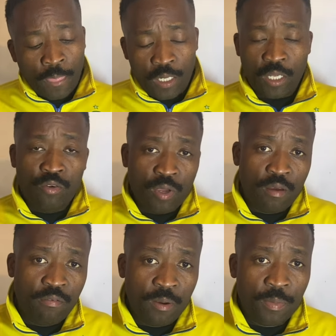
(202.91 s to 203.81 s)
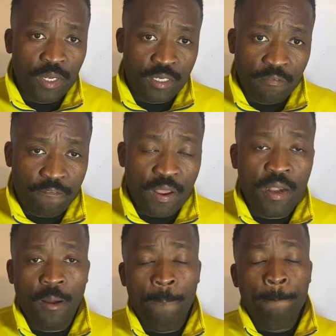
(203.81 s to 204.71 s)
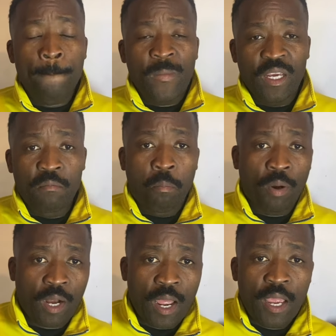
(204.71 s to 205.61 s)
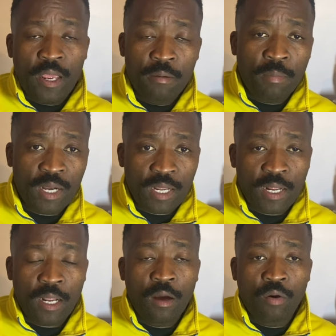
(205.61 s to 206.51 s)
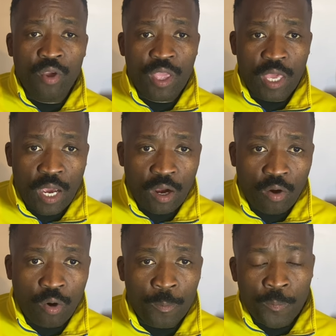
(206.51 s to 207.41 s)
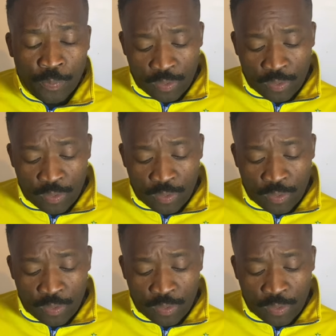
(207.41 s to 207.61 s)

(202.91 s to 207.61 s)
and then you have a defender in Brian Mandela Onyango,